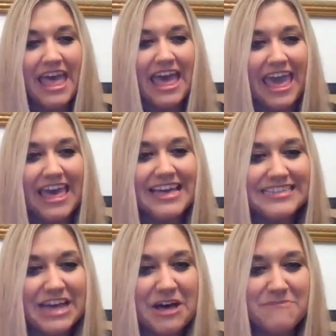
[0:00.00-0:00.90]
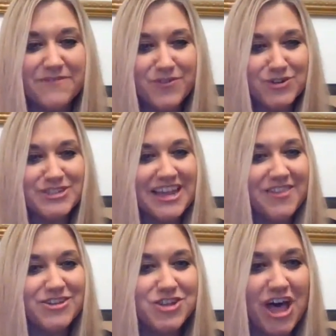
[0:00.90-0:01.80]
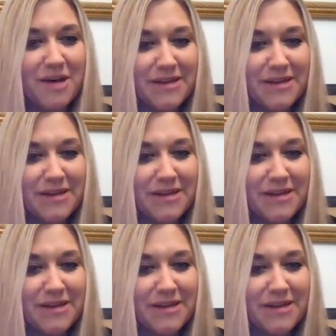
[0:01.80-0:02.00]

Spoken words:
and my first day on the job,